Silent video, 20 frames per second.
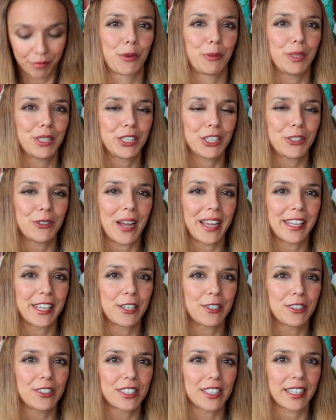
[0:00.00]
Wood glue I
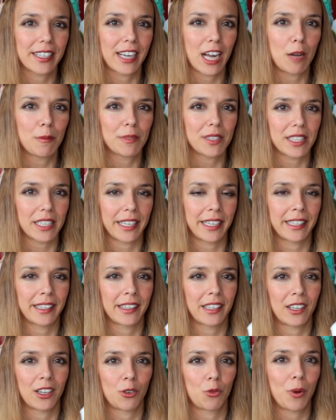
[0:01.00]
use comes
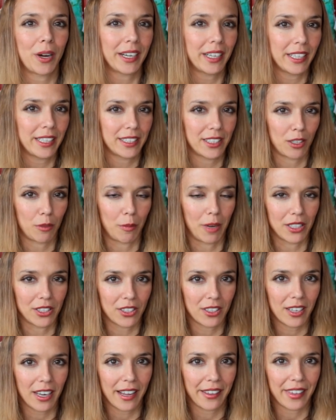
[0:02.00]
in a 1 liter
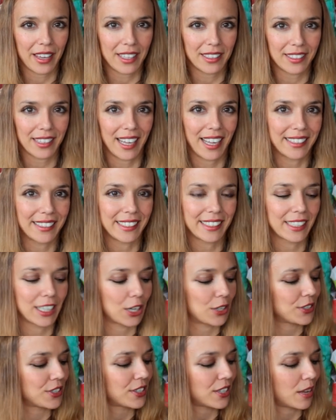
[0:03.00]
bottle like that, and it
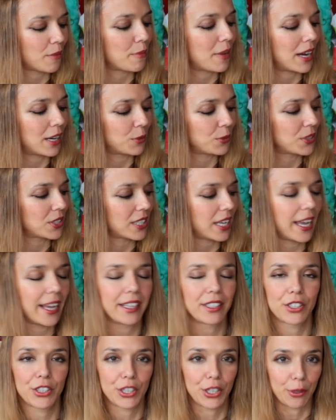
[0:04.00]
costs about
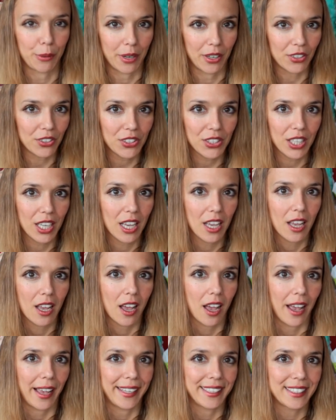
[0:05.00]
8 euros.
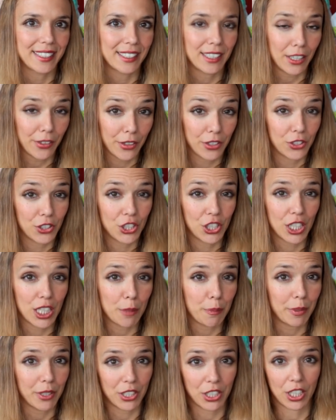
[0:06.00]
It's not the
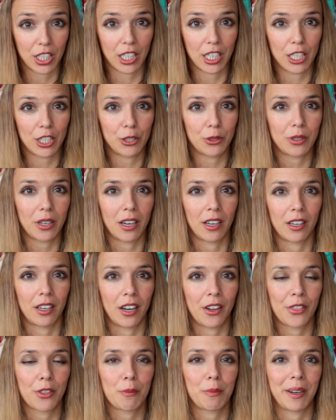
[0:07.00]
cheapest glue
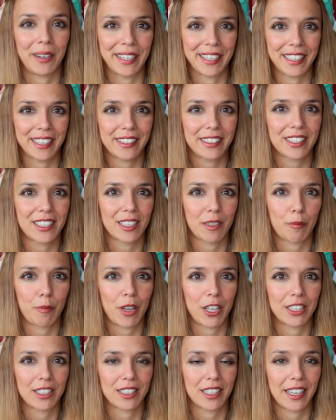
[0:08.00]
on the market,
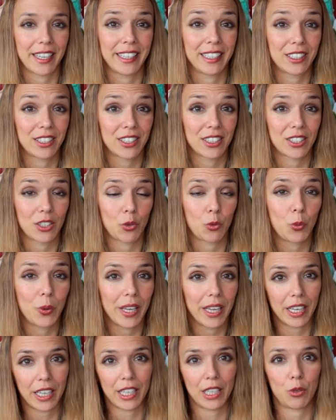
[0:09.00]
but it's
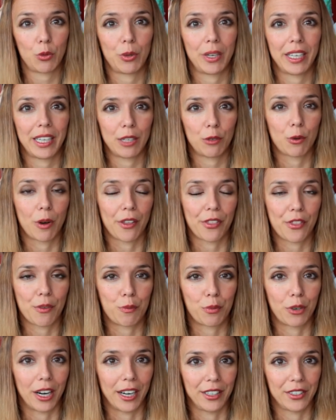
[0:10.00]
really, really worth the
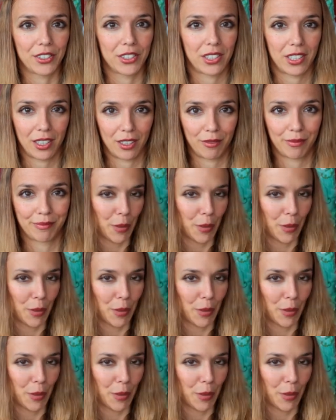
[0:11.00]
price.